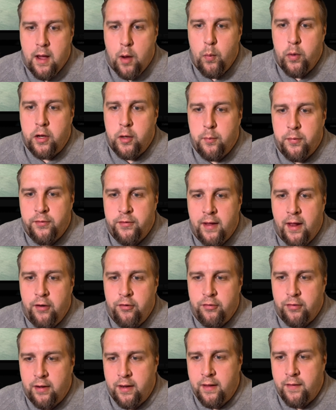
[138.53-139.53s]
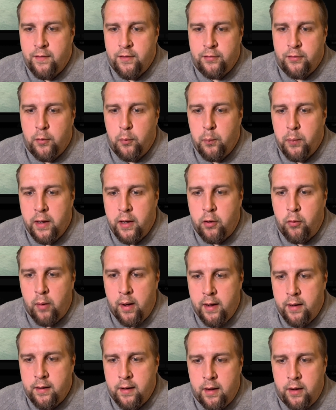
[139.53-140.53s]
And this could be a
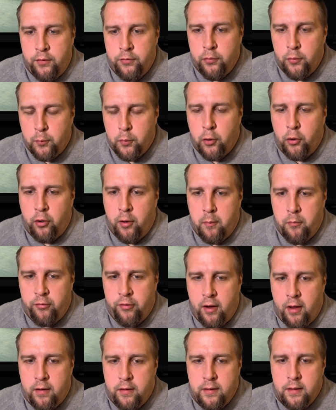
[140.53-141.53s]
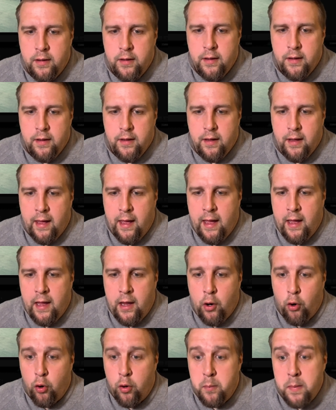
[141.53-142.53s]
great kind of tour program shot,
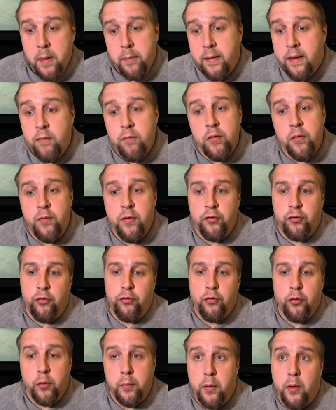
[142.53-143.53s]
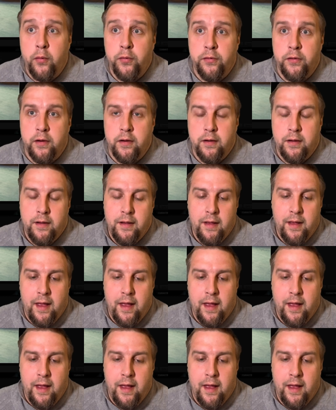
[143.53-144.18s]
or maybe even official tour poster.